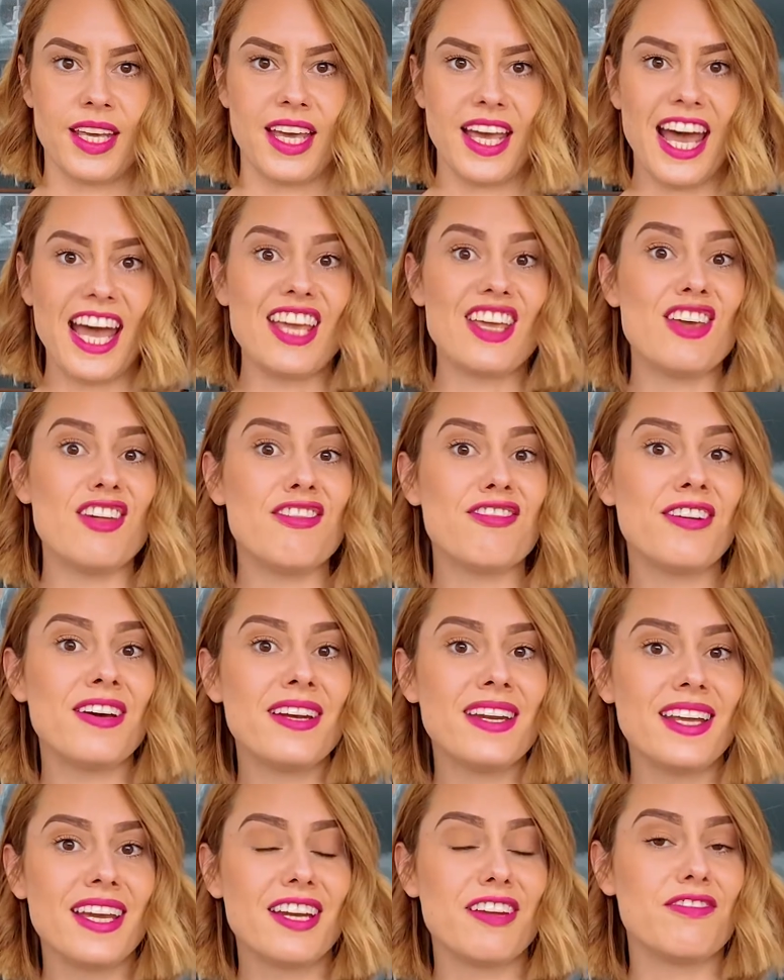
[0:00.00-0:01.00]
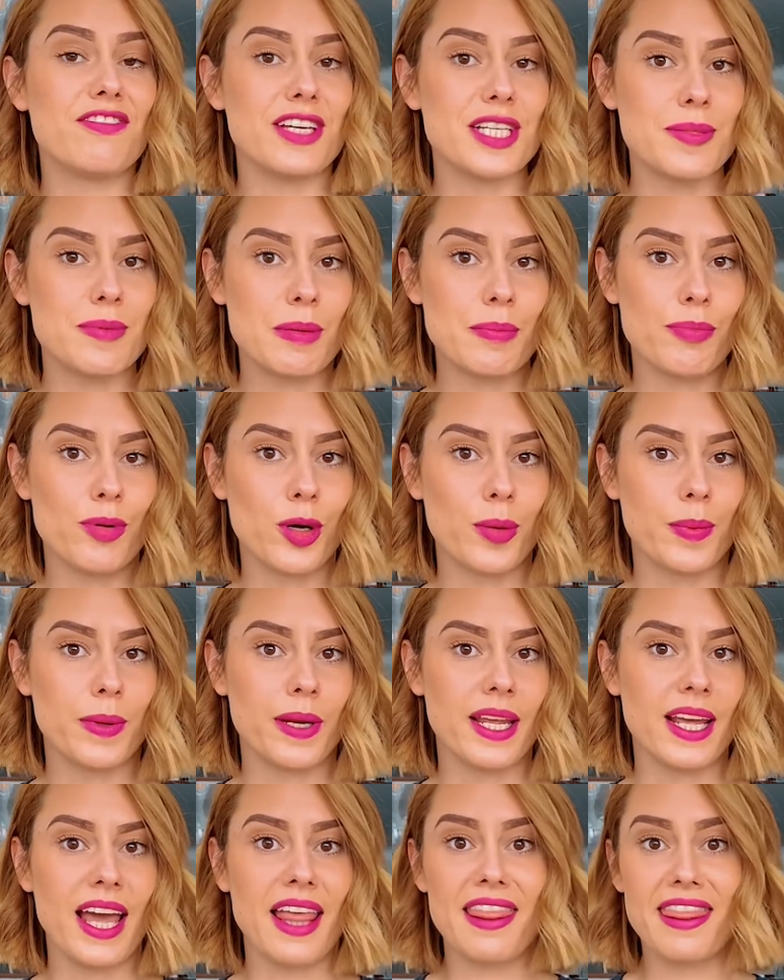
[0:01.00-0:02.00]
Are you funding an investment
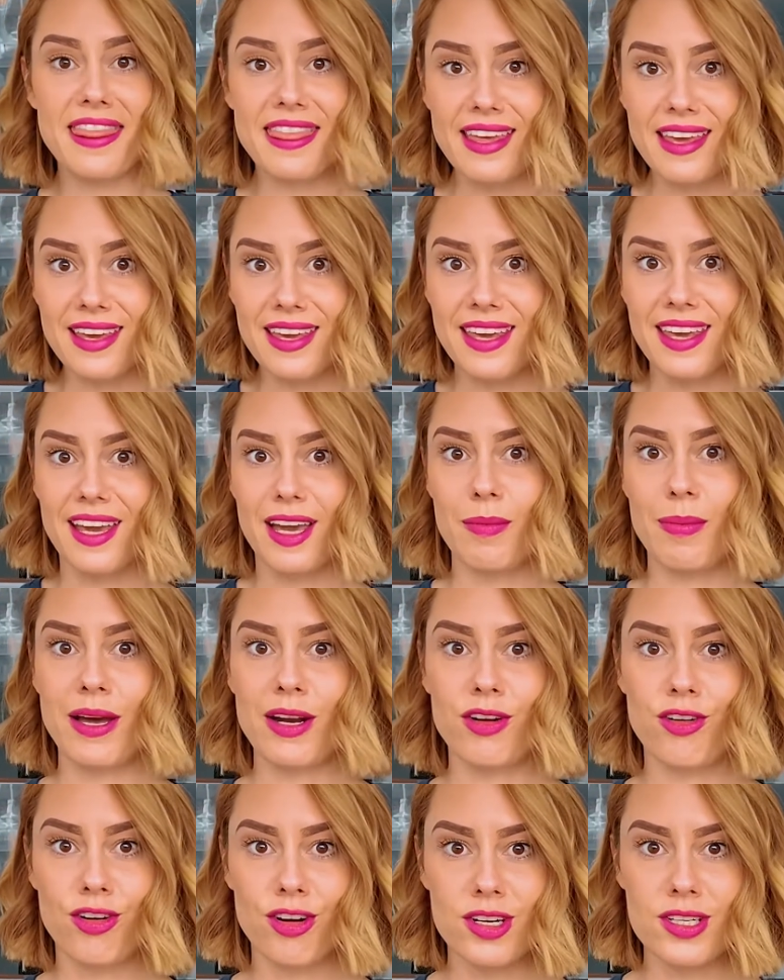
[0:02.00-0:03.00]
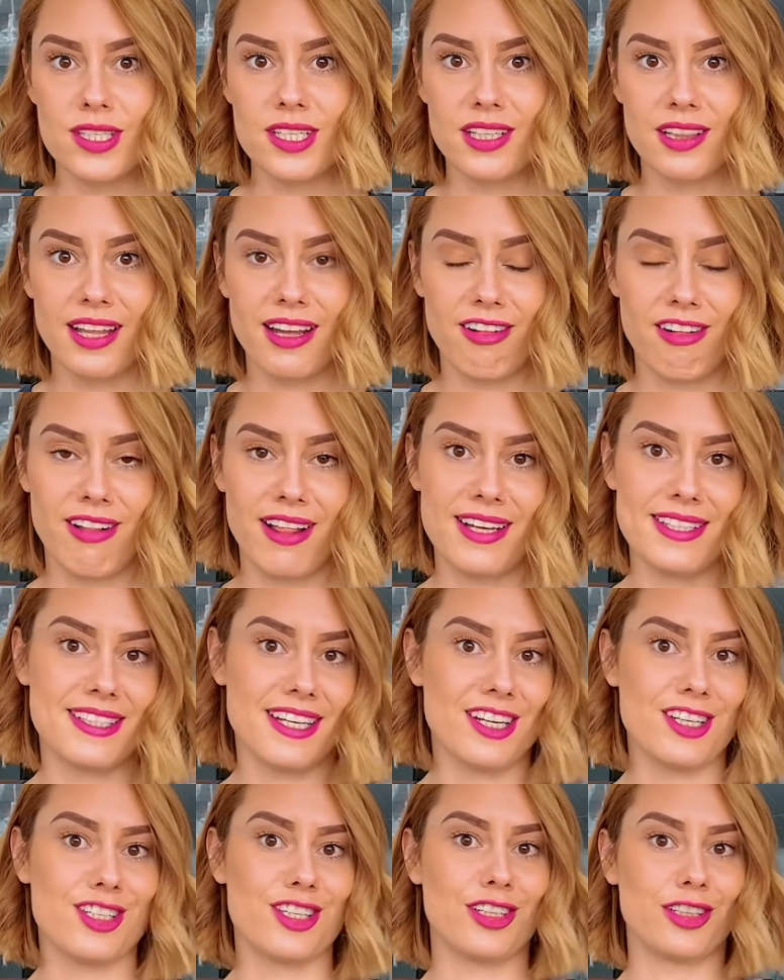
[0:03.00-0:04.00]
property and thinking about a
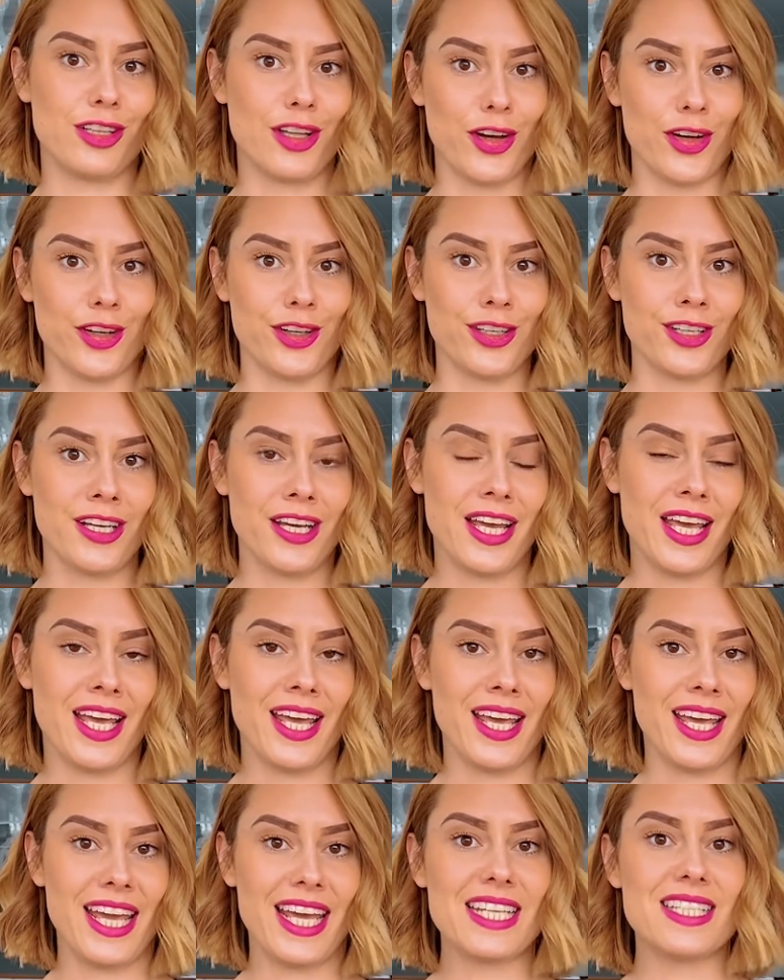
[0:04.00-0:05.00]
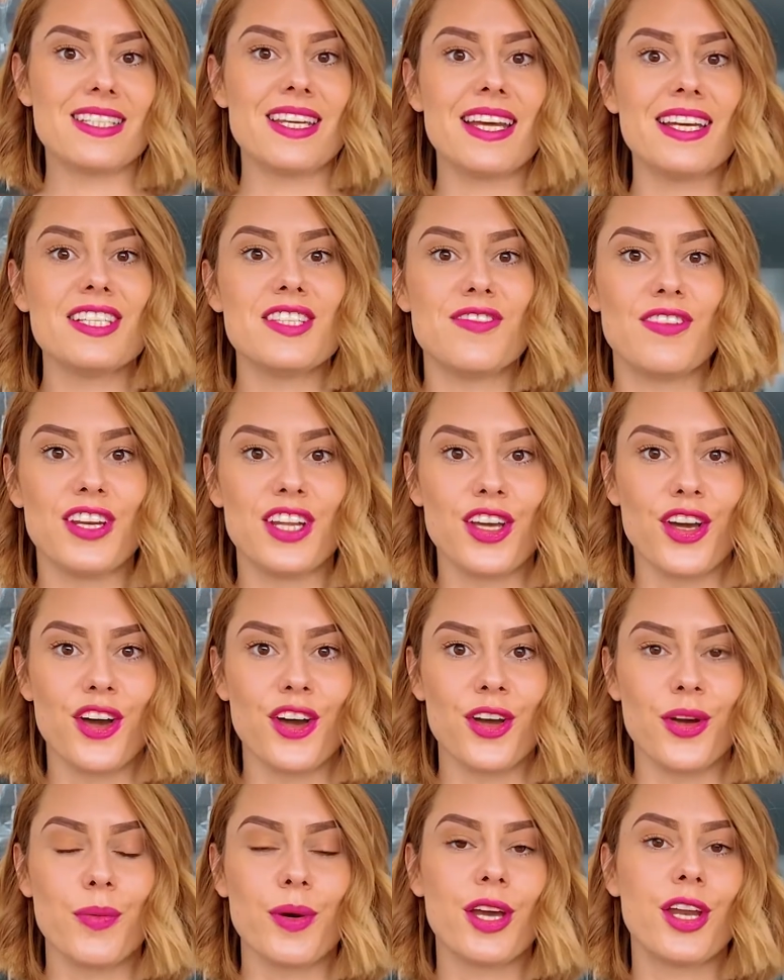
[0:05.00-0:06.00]
cross-collateralisation loan? In today's
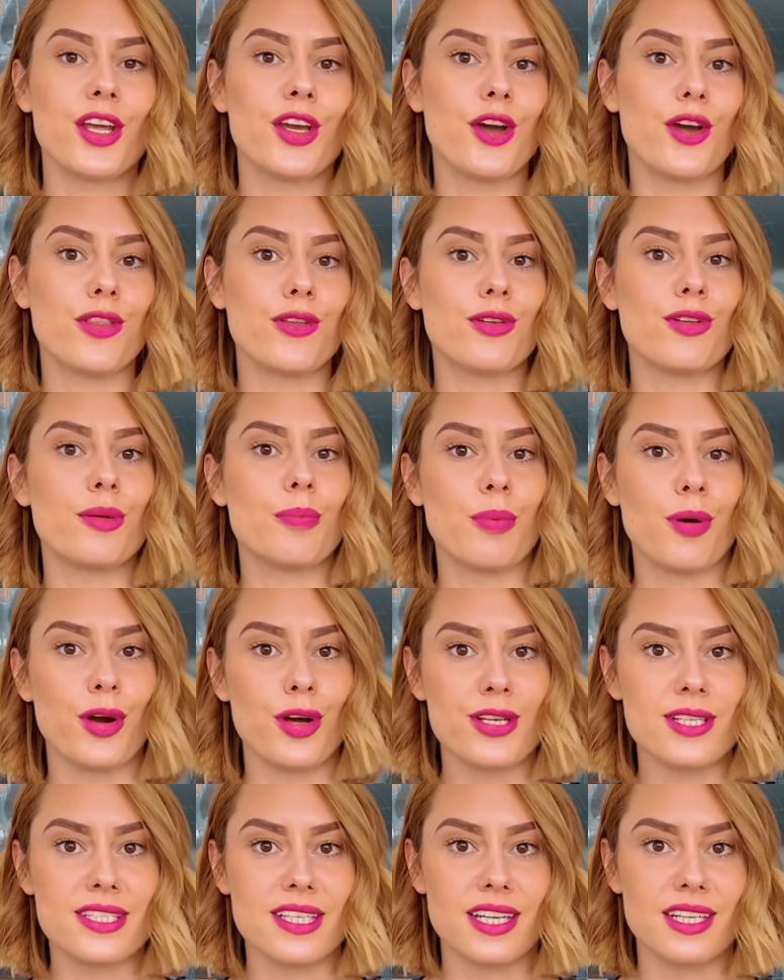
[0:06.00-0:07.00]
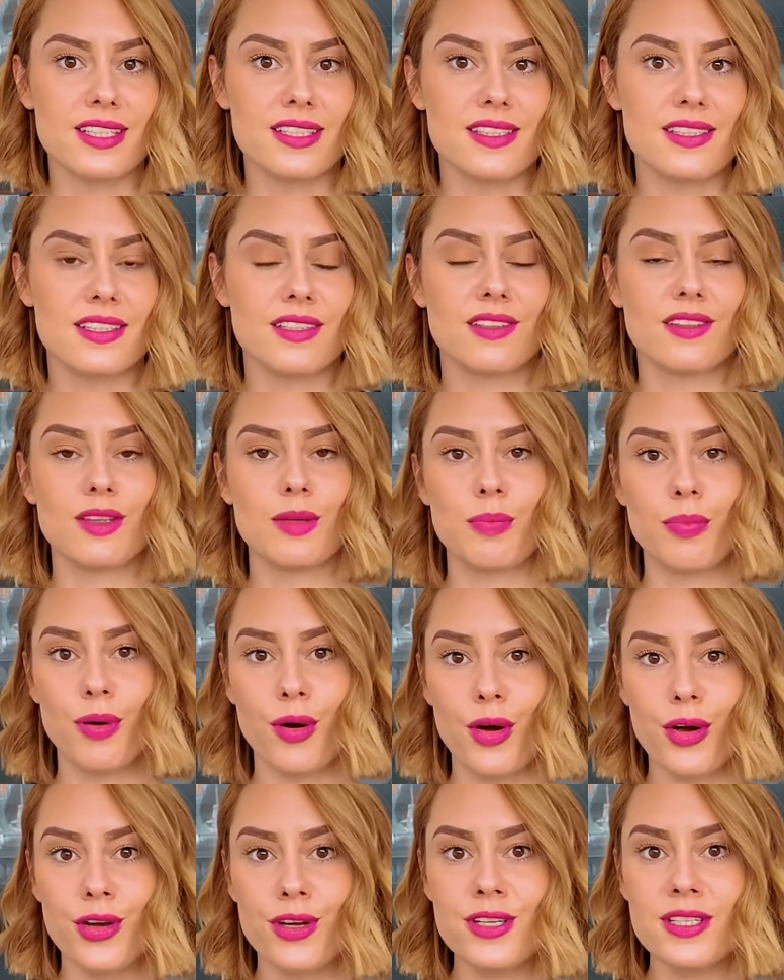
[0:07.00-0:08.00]
video, we're going to go through the process, the
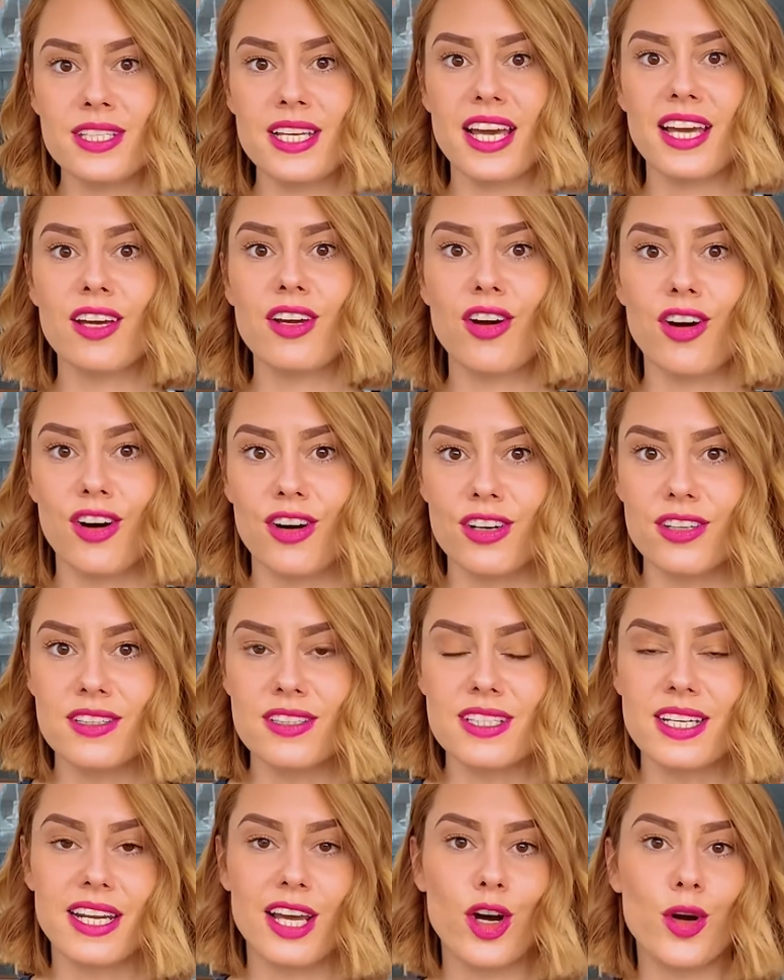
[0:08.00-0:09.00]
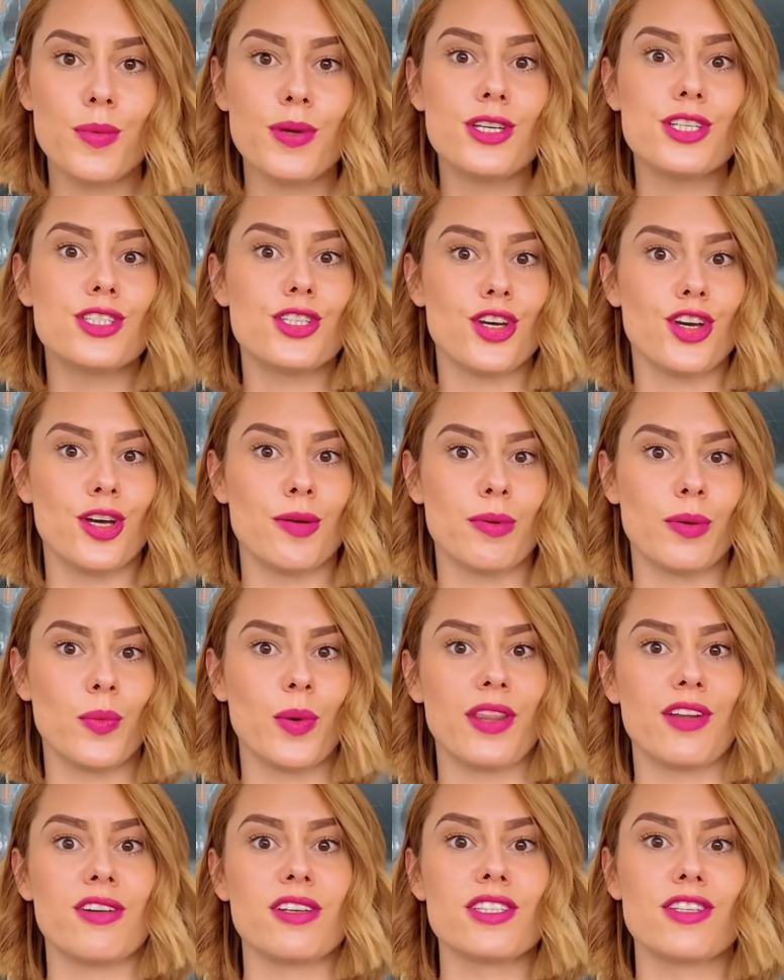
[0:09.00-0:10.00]
pros and cons, and help you determine
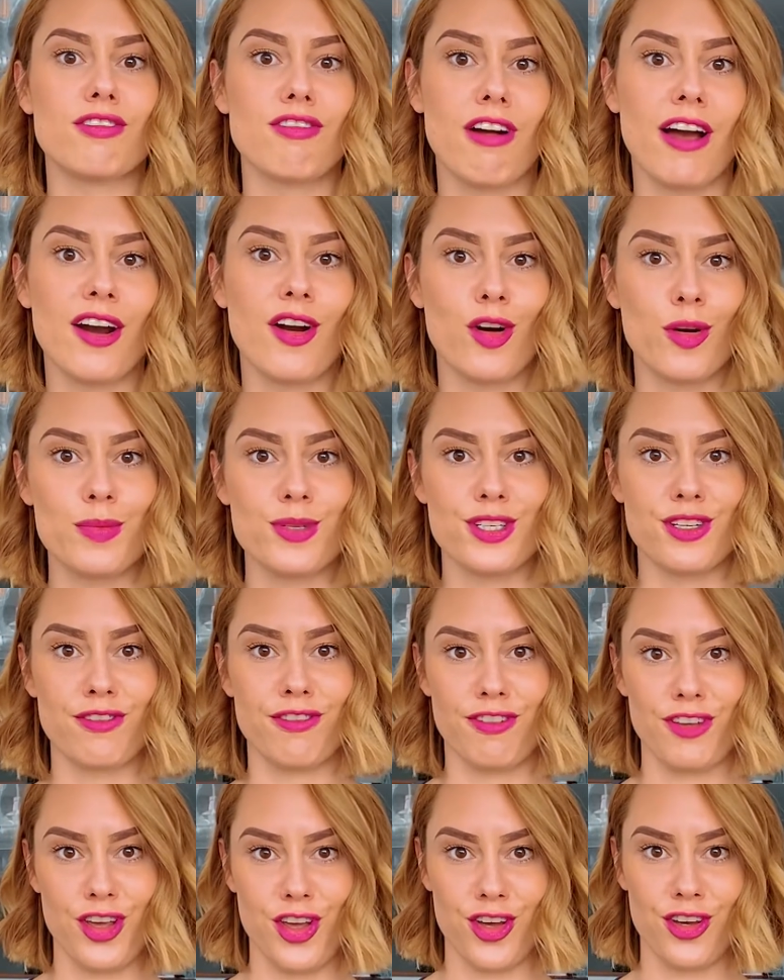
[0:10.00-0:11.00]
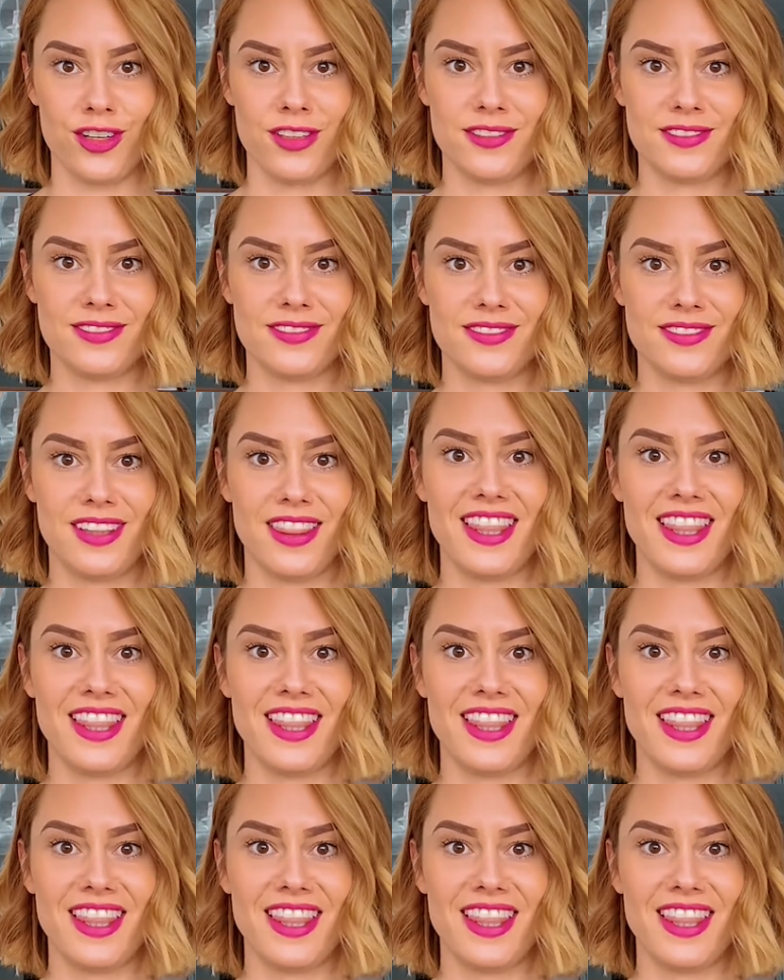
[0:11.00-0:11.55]
whether it's the right option for you.